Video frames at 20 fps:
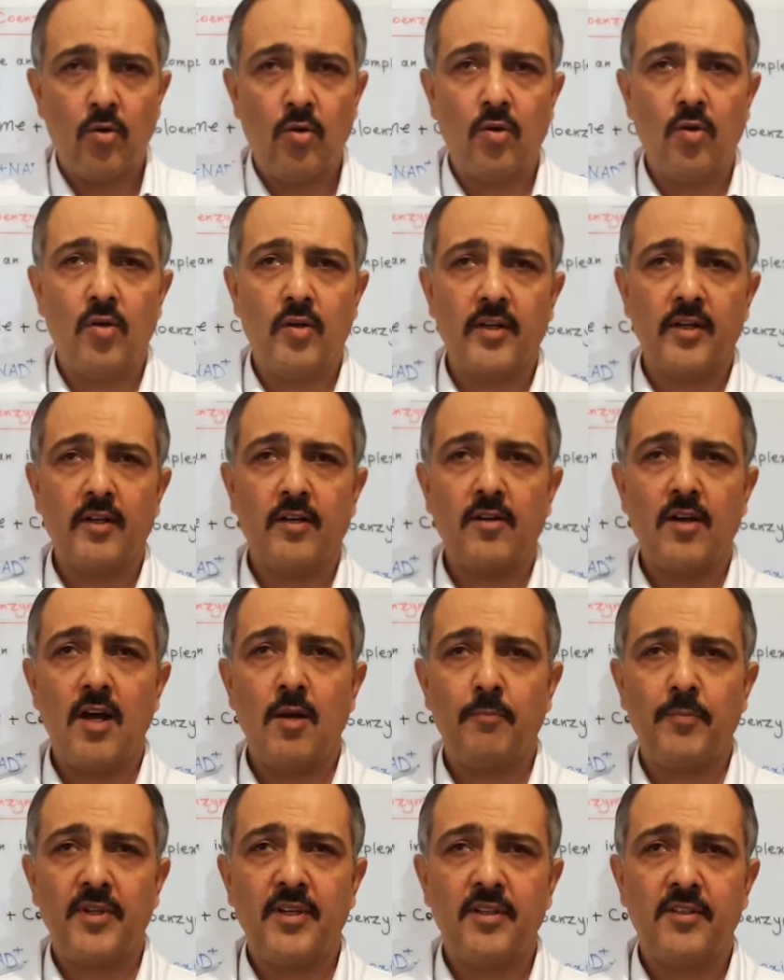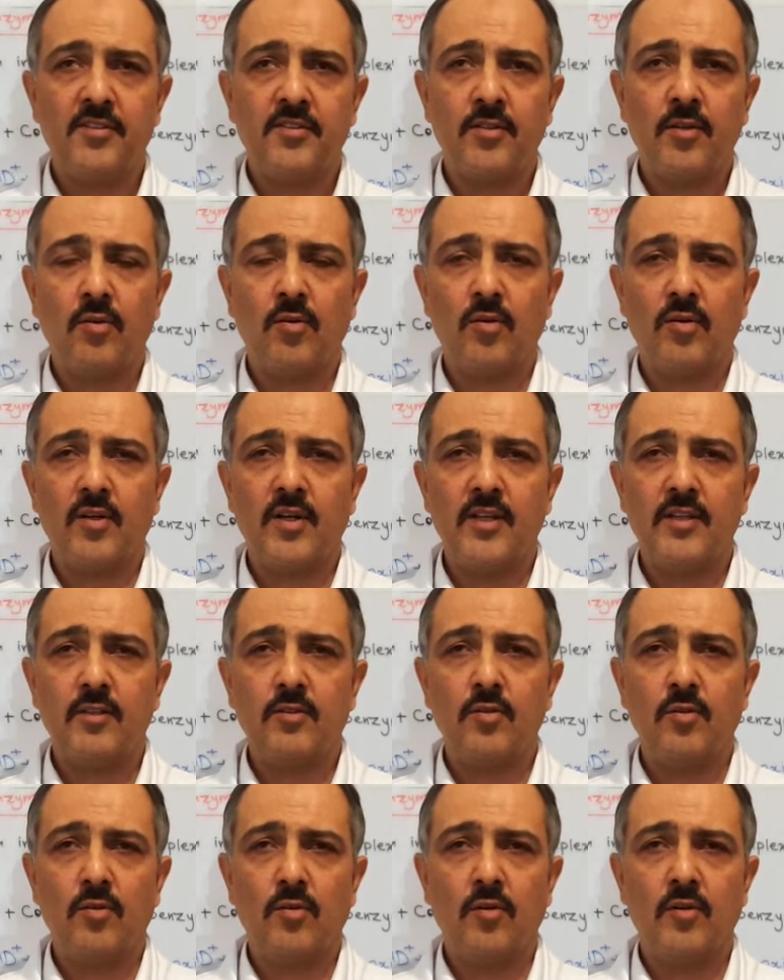or a complex
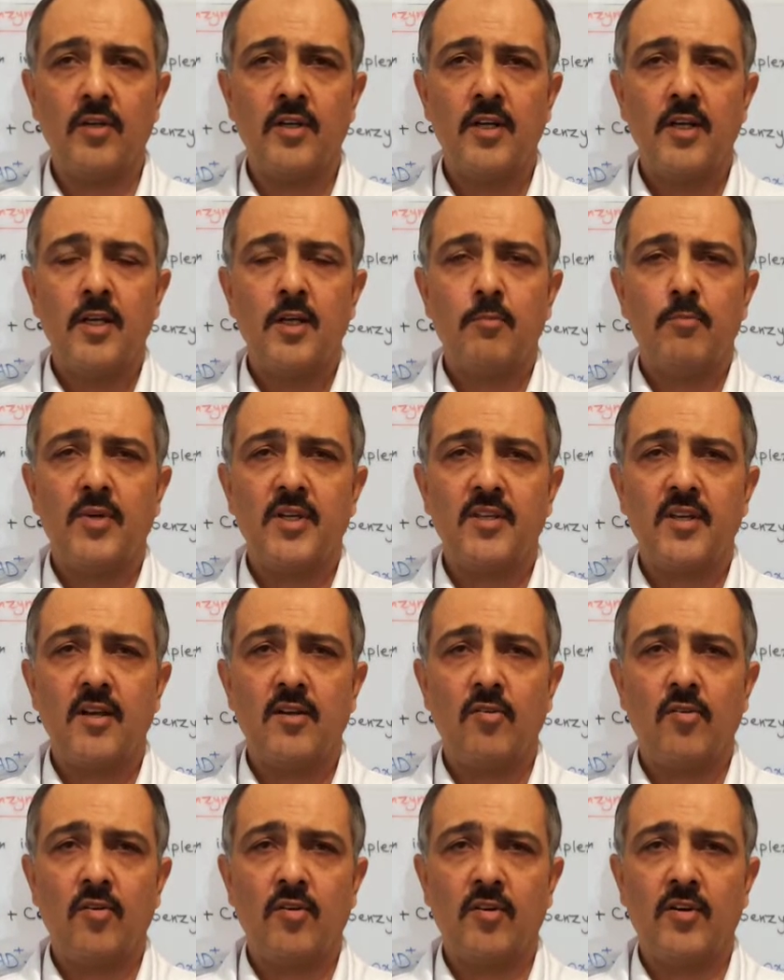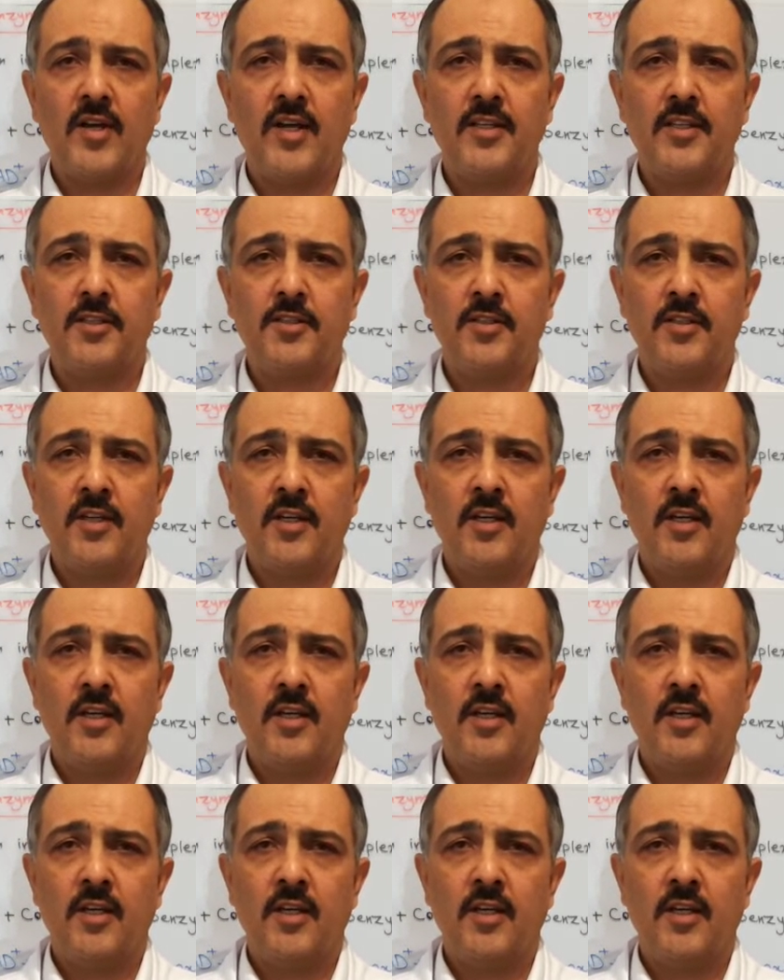organic or metalloorganic